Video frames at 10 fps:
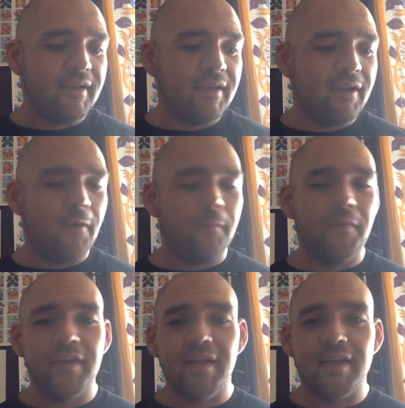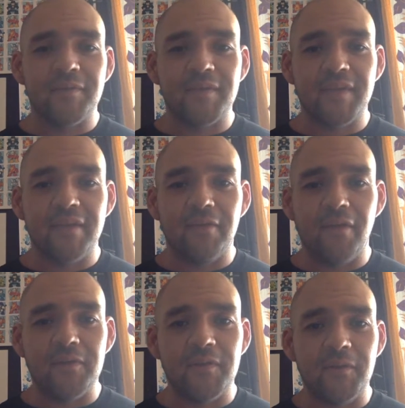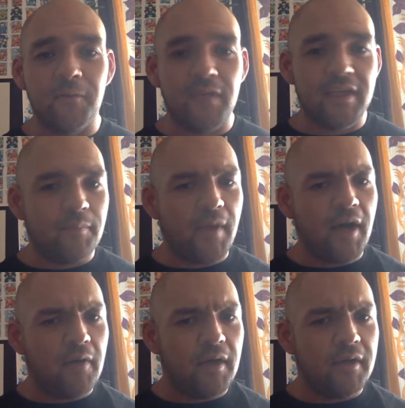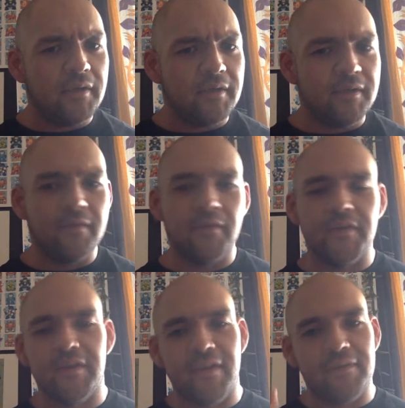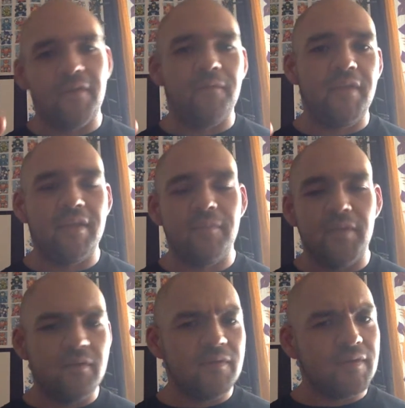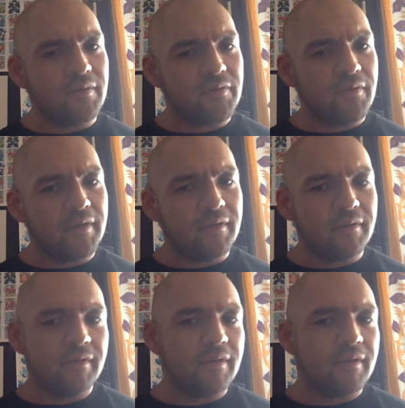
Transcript: hopefully you guys will say hello to Vegan Power. Of course, you don't have to go vegan, but you can still join. You